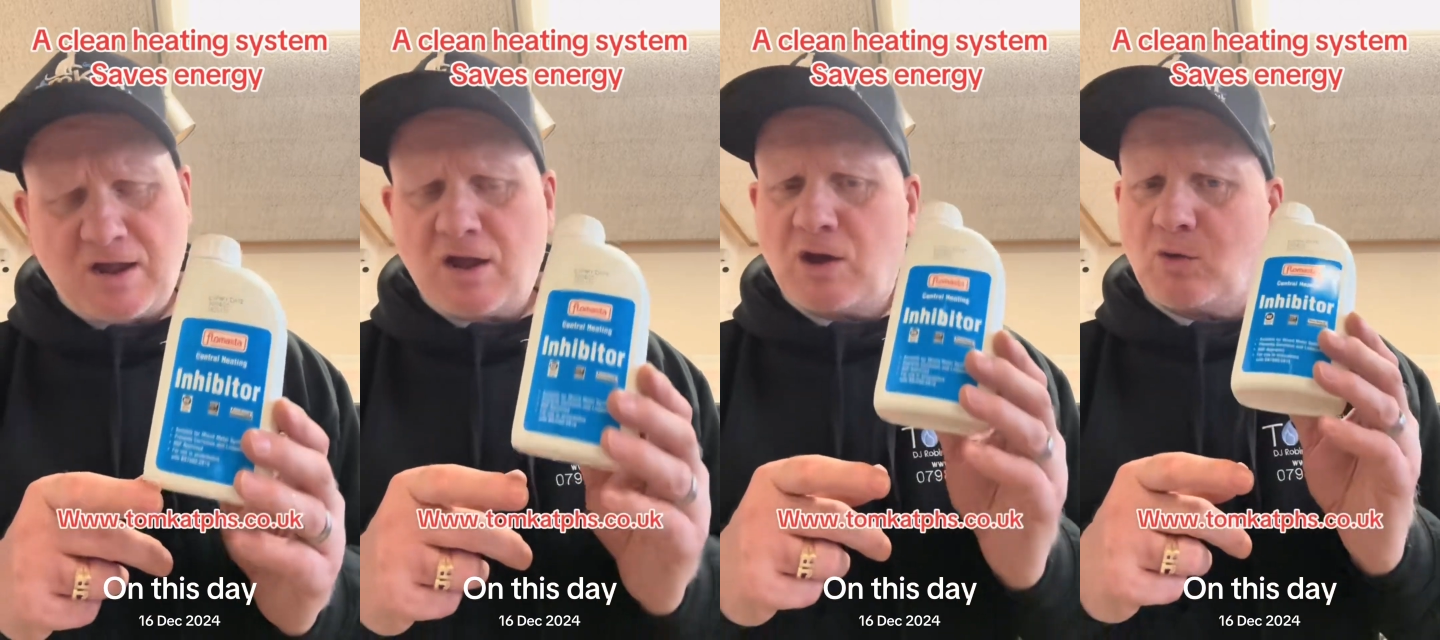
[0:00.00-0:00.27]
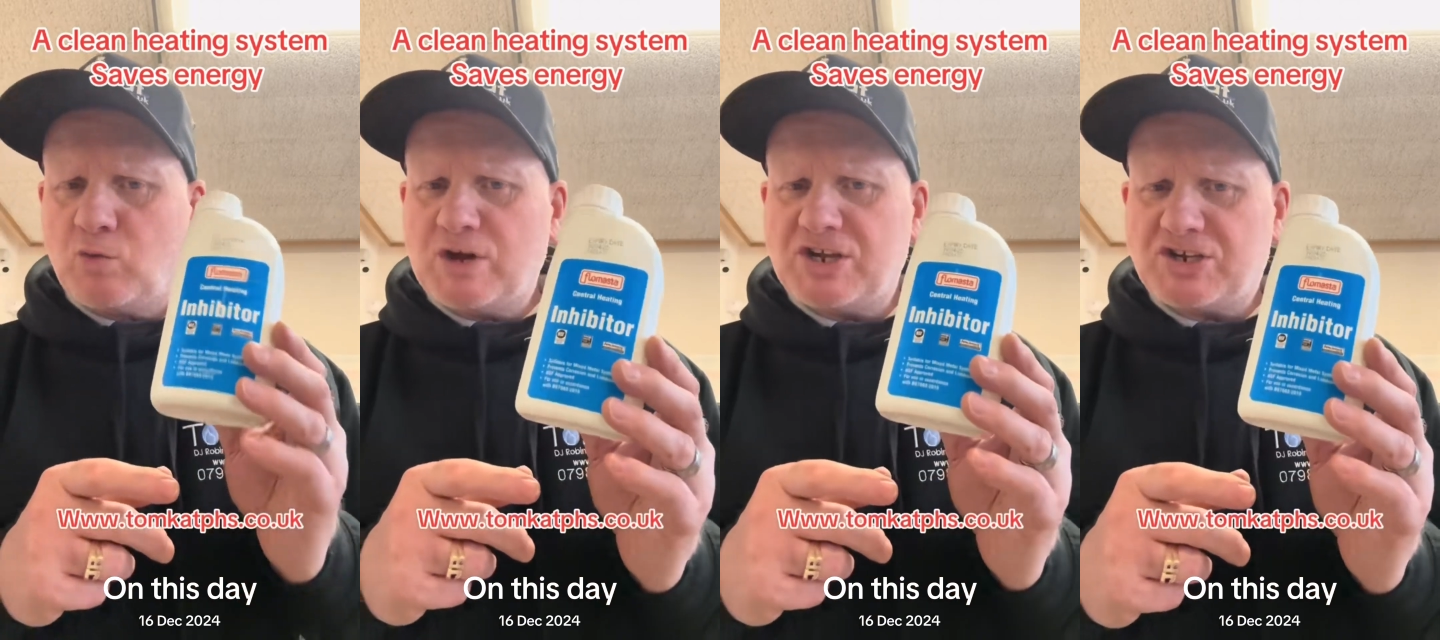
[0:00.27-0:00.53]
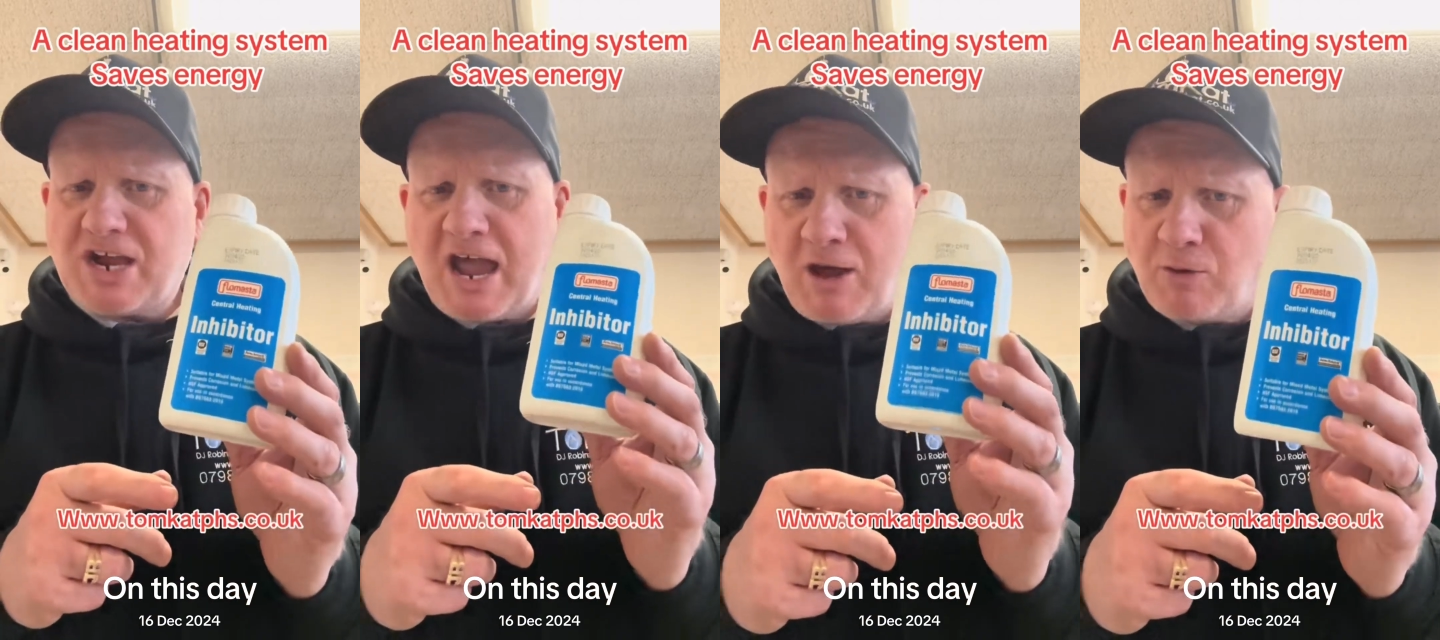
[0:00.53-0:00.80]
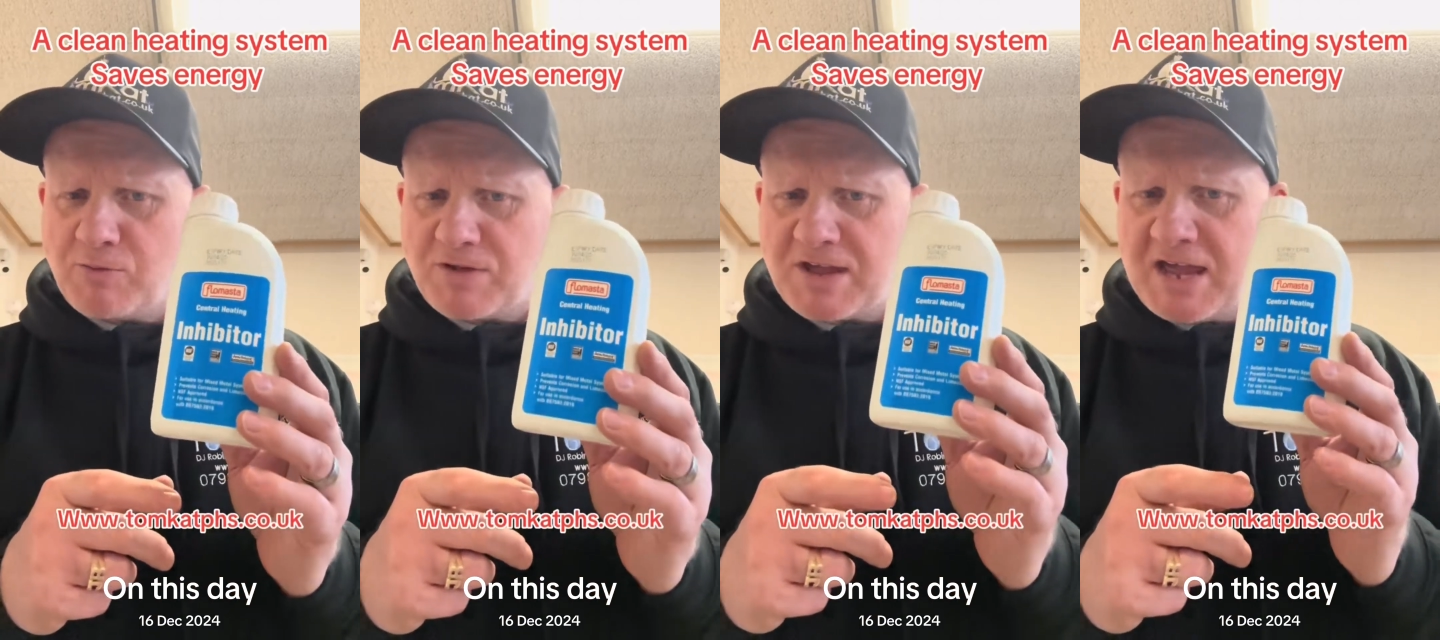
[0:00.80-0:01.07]
which
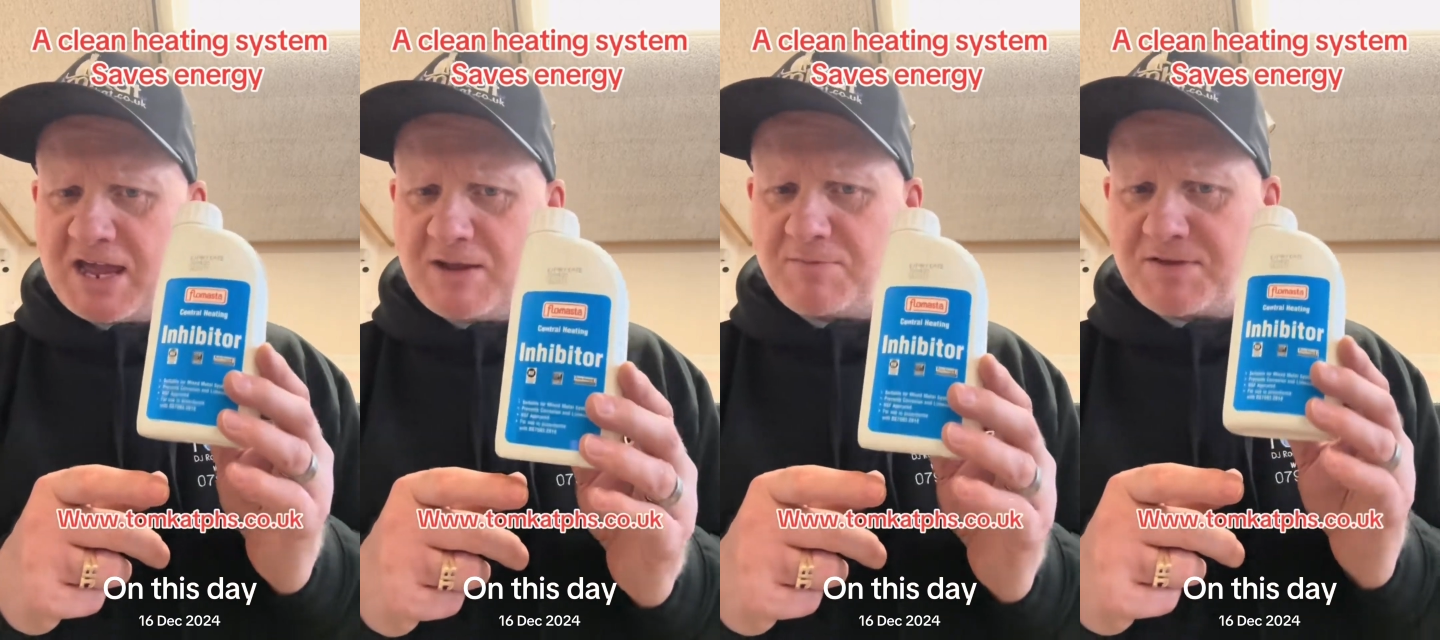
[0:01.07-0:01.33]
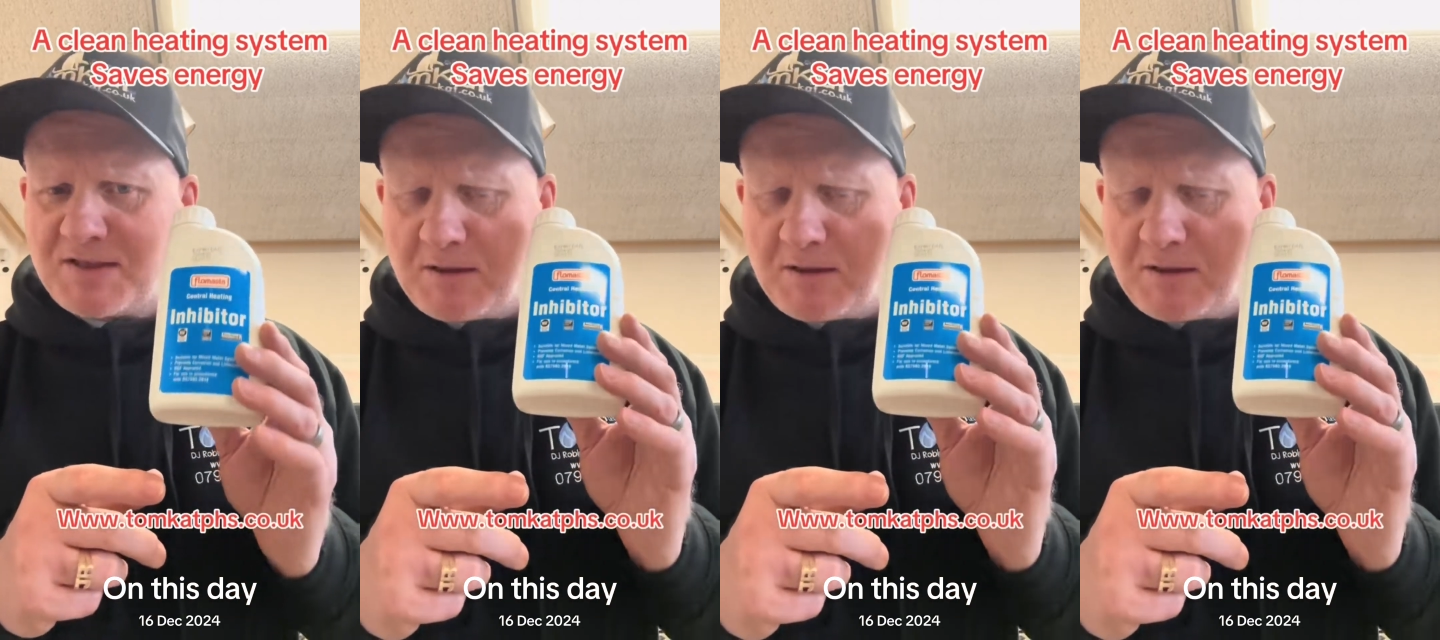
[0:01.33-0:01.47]
helps keeps the